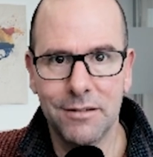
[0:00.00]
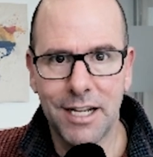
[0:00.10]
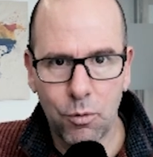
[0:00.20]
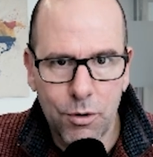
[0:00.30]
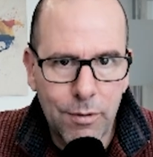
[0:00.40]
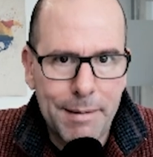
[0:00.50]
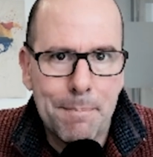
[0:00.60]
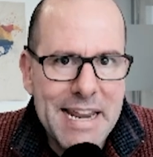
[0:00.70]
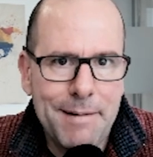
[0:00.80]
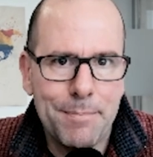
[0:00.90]
Like, what do we
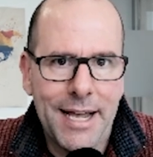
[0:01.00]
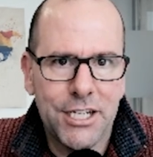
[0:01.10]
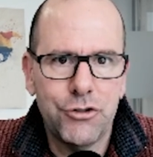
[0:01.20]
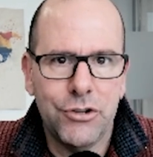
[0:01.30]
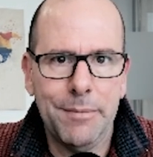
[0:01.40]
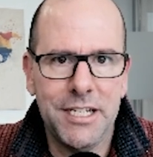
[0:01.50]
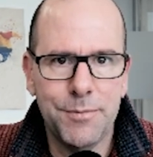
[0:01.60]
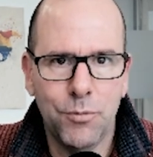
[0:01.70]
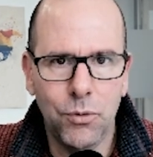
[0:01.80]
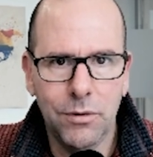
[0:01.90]
mean by extremely
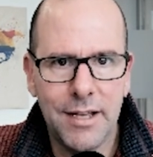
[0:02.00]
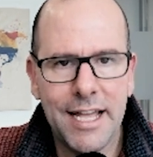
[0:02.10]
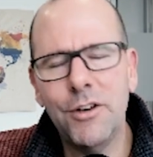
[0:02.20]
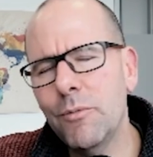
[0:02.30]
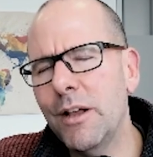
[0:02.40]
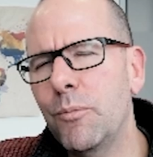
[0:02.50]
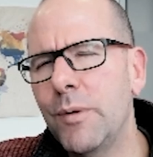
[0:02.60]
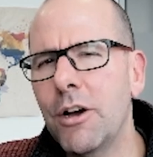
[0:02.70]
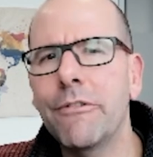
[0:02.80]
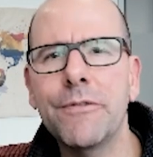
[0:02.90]
small? And
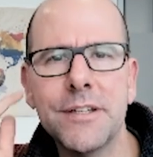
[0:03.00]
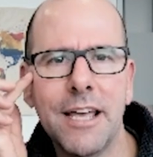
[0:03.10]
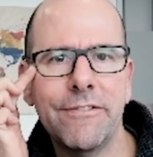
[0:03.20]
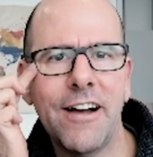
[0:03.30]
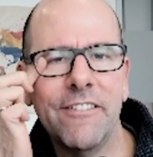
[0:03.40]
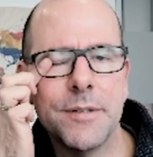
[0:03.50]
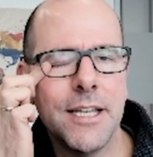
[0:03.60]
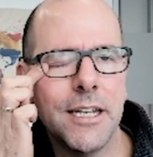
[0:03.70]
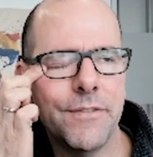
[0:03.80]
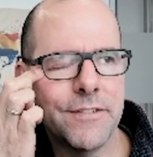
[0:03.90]
we often say
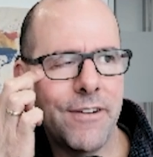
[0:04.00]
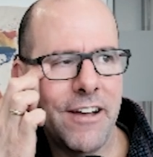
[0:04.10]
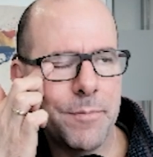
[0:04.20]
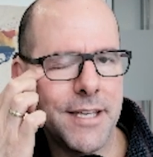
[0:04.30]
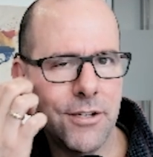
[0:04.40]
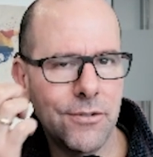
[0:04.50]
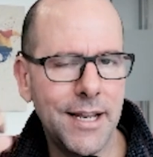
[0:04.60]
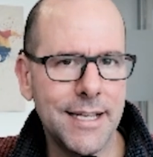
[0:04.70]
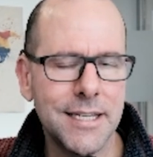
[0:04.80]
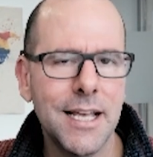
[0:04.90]
5%. If it's 5% or
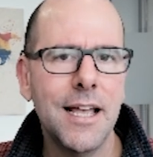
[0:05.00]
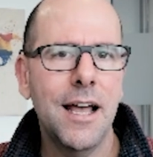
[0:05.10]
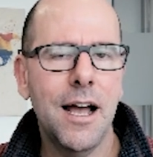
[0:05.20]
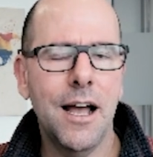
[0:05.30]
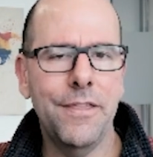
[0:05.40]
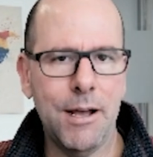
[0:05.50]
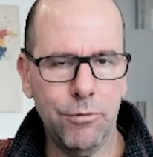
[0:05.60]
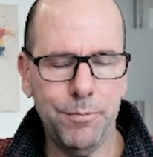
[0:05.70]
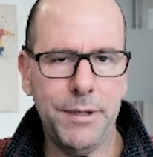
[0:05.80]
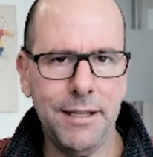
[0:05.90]
less, uh, that
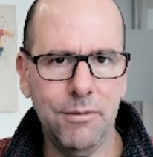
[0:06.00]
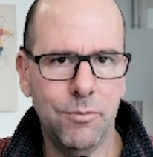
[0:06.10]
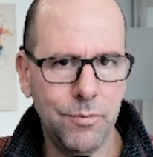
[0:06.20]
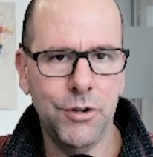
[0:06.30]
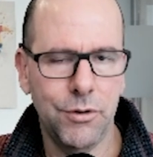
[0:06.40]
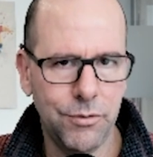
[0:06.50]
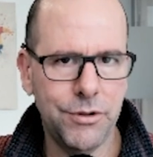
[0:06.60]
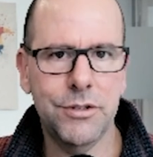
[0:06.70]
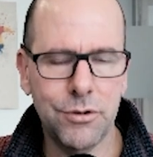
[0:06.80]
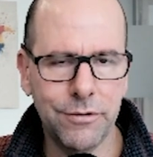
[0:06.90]
would be, you know,
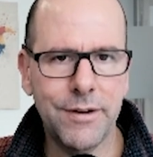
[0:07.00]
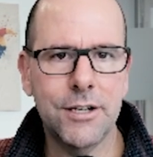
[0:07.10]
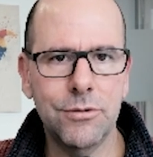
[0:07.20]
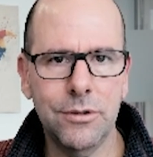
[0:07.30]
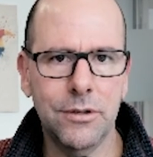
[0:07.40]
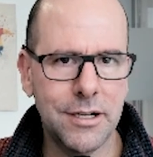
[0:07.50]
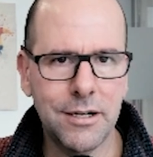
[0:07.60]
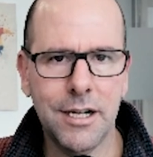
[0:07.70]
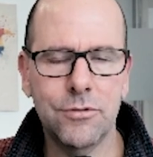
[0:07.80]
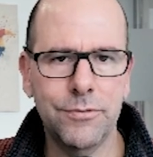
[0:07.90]
the sort of cut off,
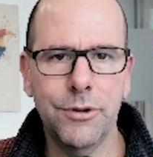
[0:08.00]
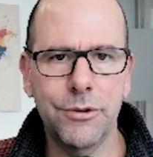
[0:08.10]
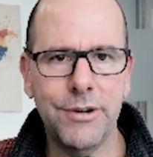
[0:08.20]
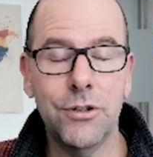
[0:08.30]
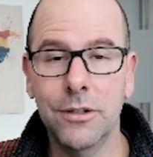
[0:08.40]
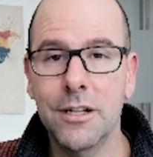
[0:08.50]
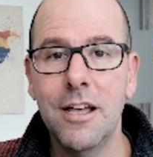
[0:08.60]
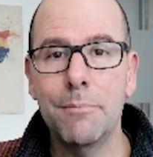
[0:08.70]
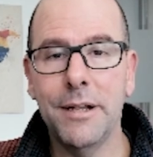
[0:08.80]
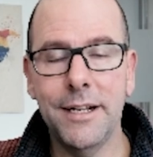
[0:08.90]
cut off for the threshold.
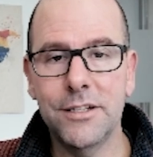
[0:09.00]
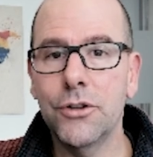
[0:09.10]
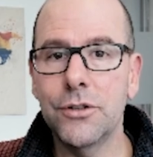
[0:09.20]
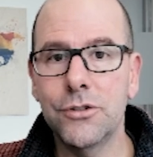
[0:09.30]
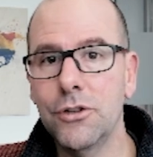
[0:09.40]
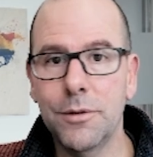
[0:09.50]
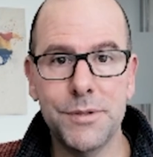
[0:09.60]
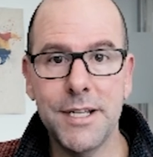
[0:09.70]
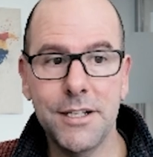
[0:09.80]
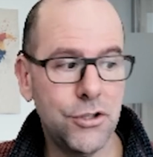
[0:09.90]
But in certain
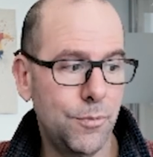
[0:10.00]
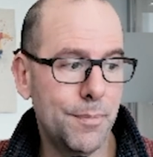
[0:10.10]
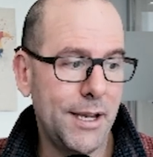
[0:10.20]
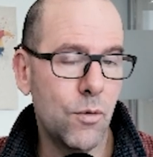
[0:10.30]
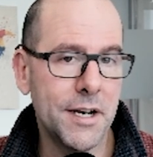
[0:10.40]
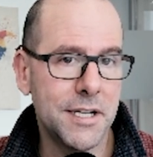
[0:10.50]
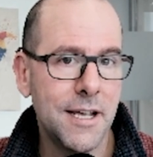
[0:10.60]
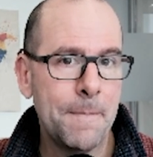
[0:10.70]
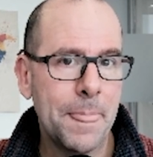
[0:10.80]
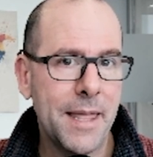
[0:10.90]
circumstances, you may want
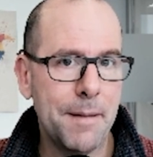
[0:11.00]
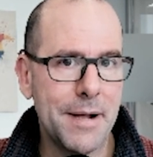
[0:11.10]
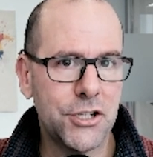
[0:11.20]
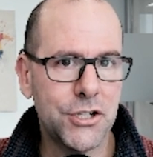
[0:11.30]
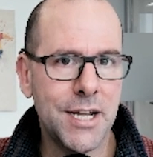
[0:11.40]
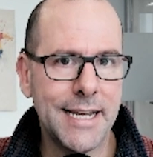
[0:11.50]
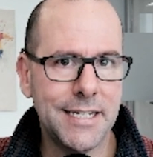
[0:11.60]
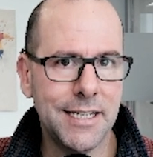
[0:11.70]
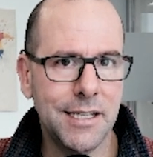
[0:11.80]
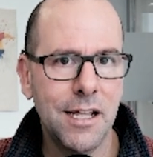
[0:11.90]
a much
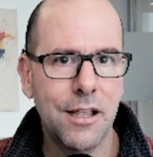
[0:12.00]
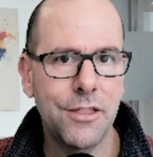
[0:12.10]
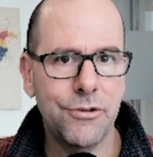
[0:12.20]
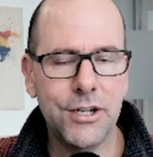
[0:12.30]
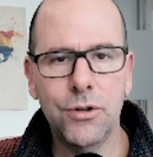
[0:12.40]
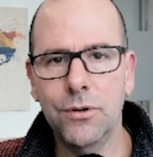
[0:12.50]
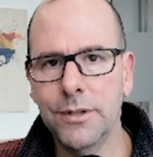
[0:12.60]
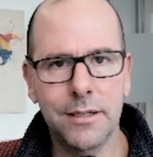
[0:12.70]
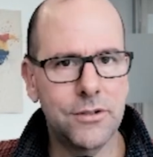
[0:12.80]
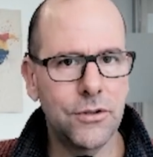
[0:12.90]
tighter threshold
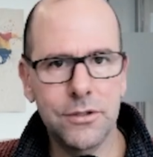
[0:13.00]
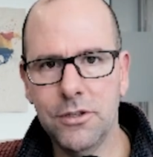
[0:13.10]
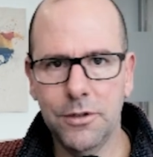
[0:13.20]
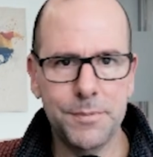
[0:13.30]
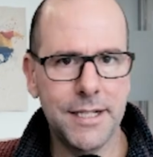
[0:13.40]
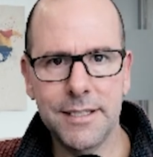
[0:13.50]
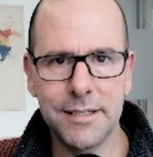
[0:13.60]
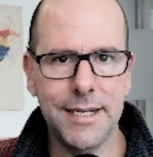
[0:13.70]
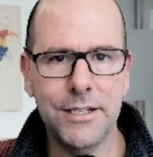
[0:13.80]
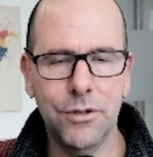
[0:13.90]
and in certain circumstances
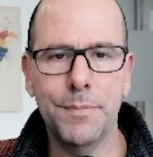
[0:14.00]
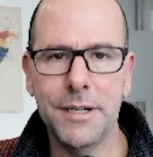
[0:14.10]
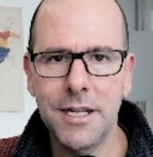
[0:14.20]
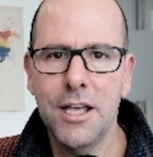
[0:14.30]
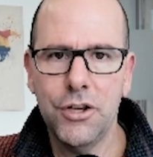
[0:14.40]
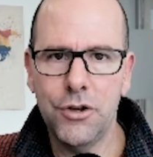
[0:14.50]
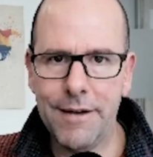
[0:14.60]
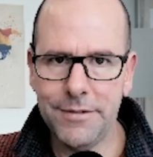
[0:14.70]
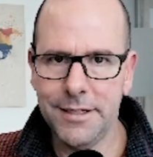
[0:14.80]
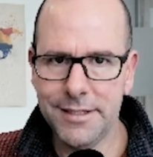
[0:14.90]
less so. But you
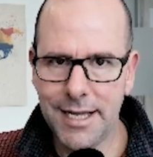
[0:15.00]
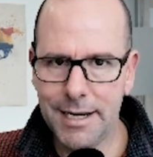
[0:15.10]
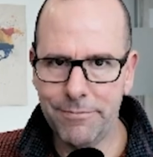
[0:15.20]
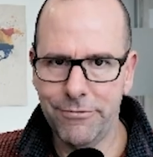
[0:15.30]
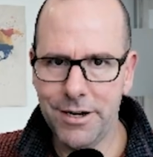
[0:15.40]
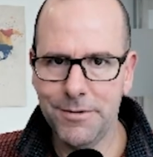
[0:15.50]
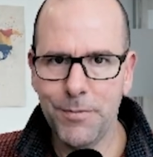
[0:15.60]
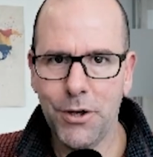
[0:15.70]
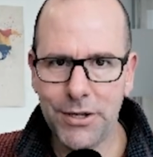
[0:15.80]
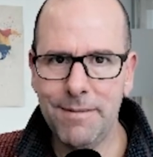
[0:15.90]
have to decide up front.
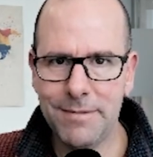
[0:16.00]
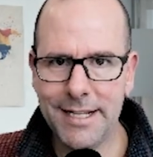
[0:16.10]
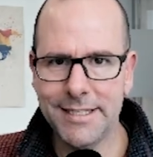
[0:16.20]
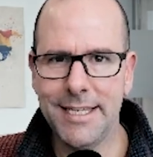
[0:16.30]
Okay, let's